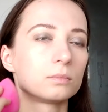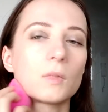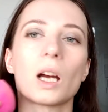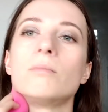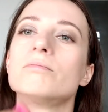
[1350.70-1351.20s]

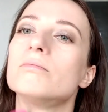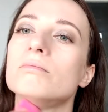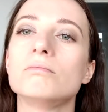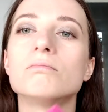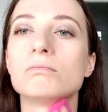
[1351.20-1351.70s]
Yeah,
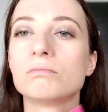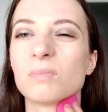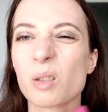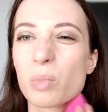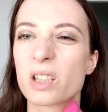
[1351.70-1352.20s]

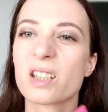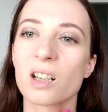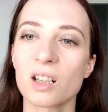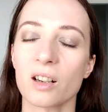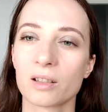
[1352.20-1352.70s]
a bit
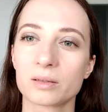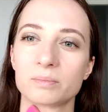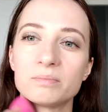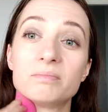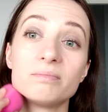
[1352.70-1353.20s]
dark
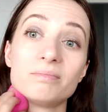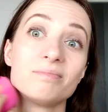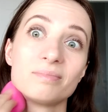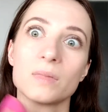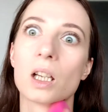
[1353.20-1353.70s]

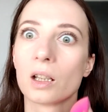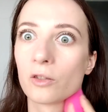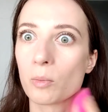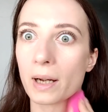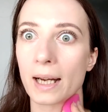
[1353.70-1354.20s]

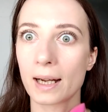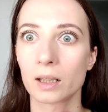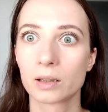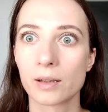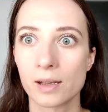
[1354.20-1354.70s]
for my neck
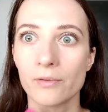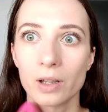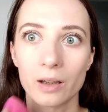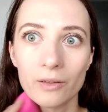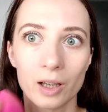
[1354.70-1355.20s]
because I'm
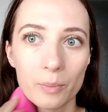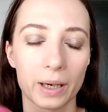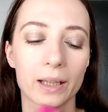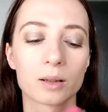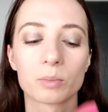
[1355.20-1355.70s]
very, very
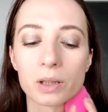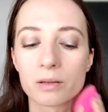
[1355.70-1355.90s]
pale, but